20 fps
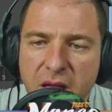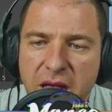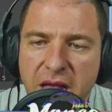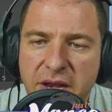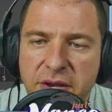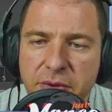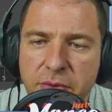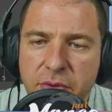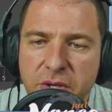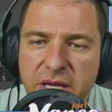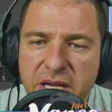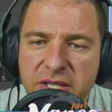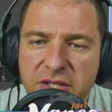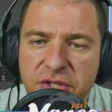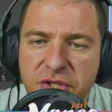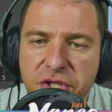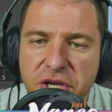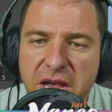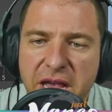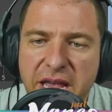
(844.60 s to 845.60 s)
And you
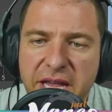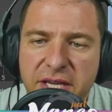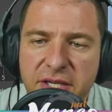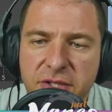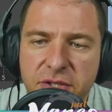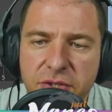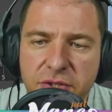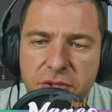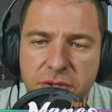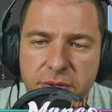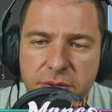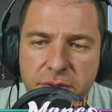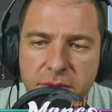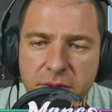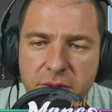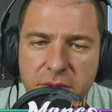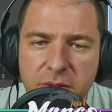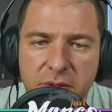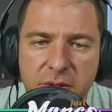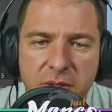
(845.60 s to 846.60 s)
can change
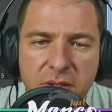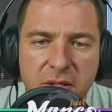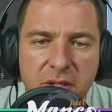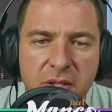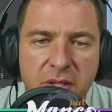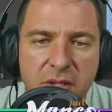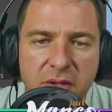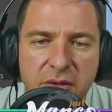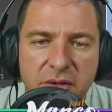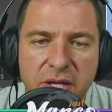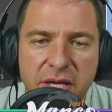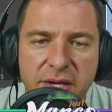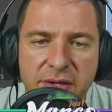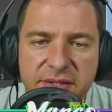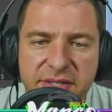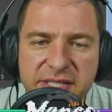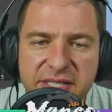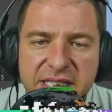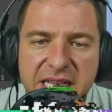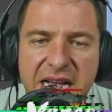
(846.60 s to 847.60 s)

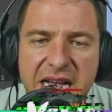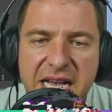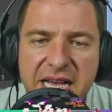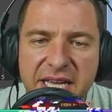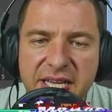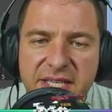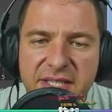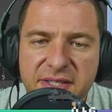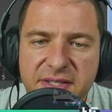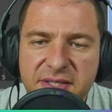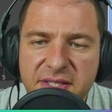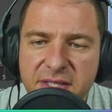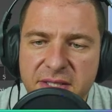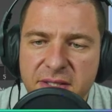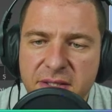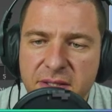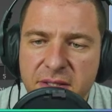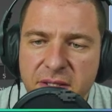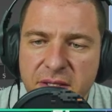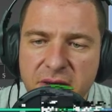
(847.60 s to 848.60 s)
their size,
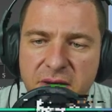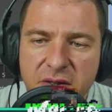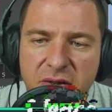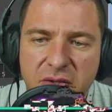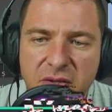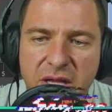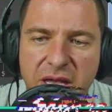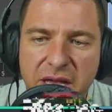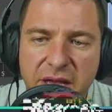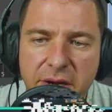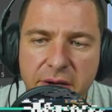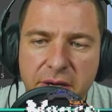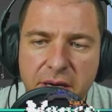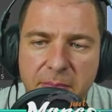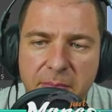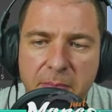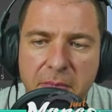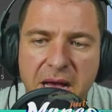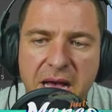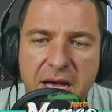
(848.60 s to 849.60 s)
their
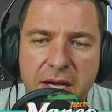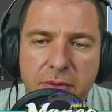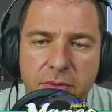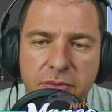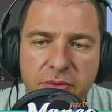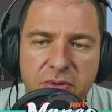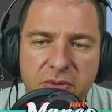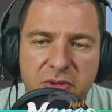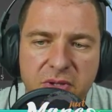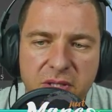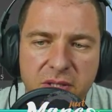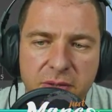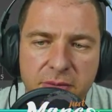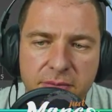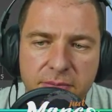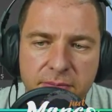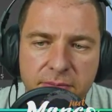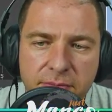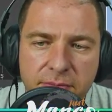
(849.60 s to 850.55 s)
amount, and